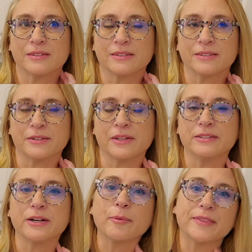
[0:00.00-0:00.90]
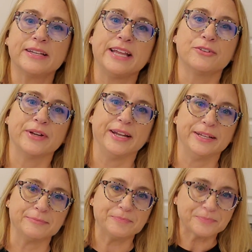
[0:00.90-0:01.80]
so let's talk about the day
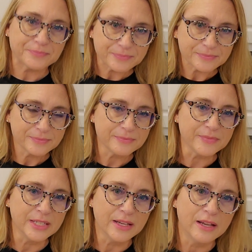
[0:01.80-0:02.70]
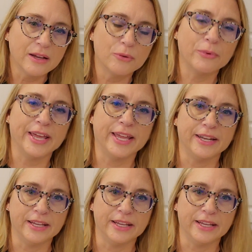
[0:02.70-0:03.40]
training. When